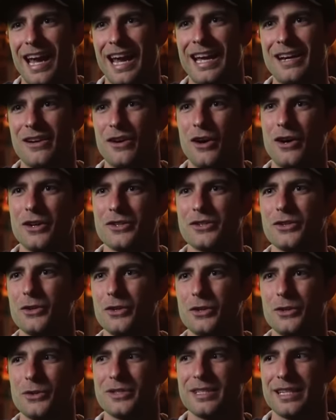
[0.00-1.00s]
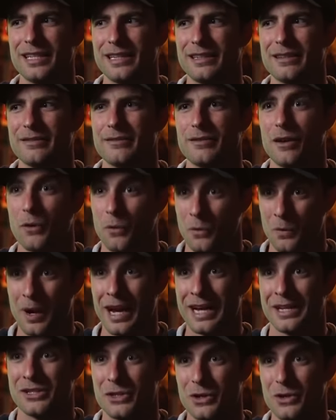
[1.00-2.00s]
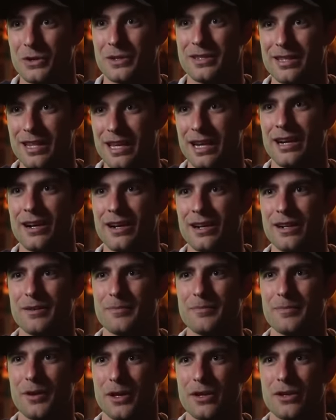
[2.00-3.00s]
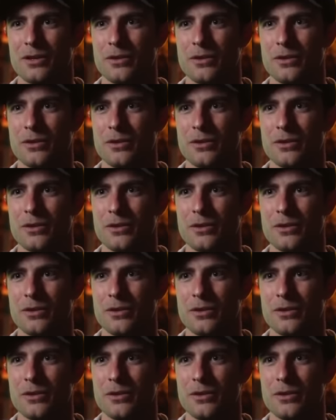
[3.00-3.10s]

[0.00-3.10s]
And also you'll see racers there, but